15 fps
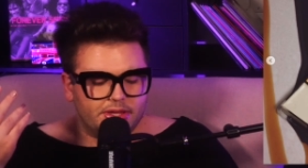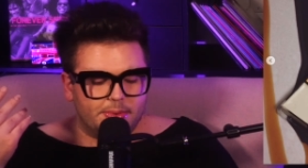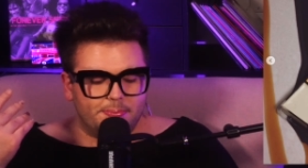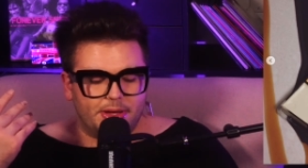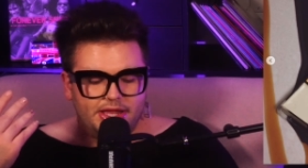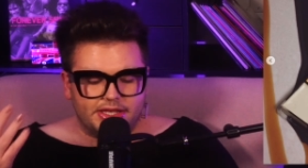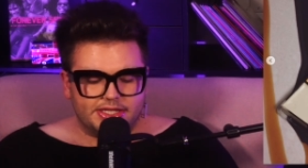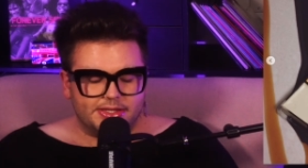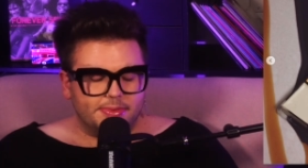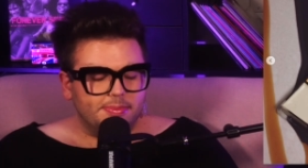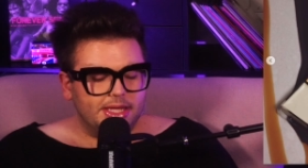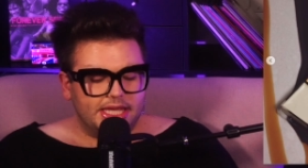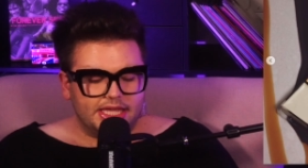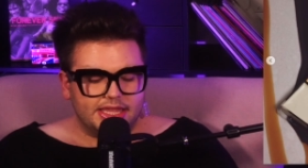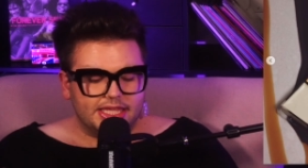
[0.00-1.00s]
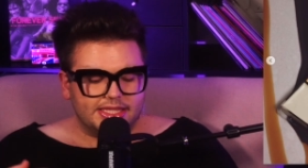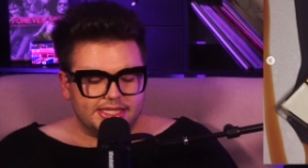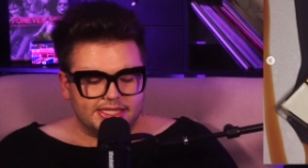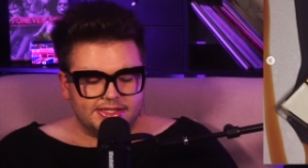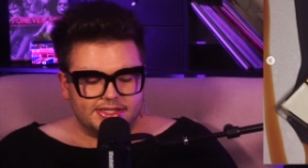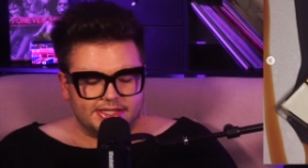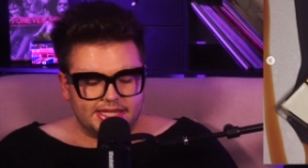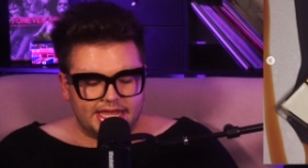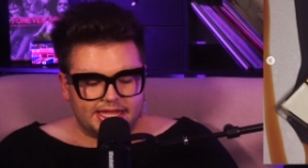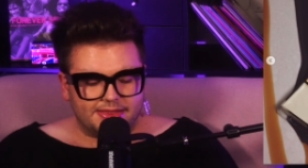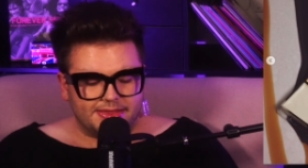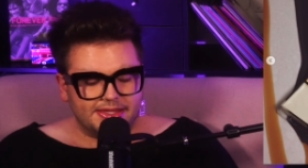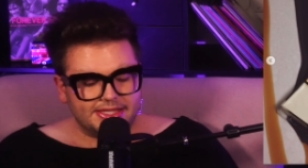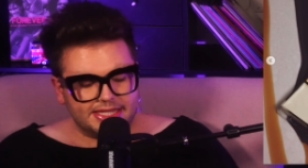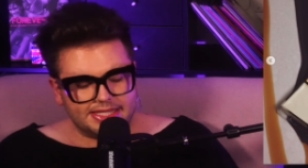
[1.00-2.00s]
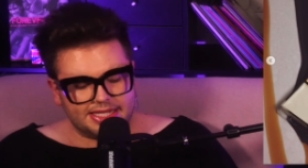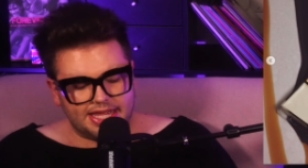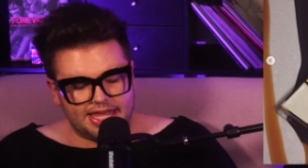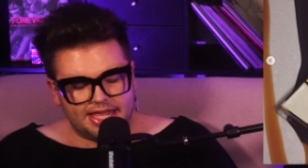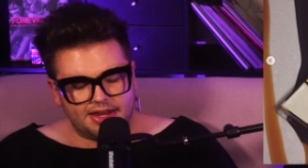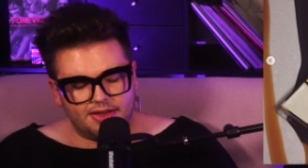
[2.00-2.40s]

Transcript: but to me, this is just like, this isn't it.